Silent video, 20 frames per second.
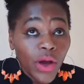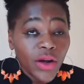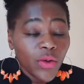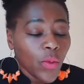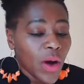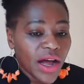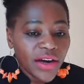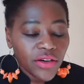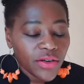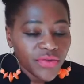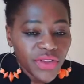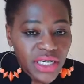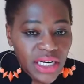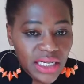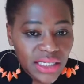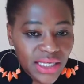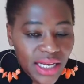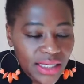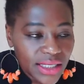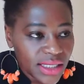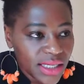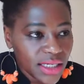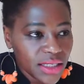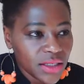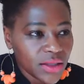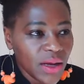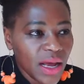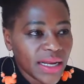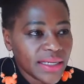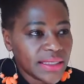one of the days I said
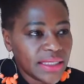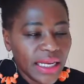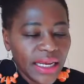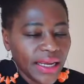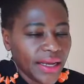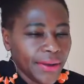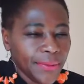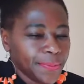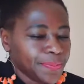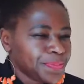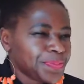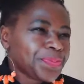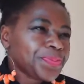to her, Dee,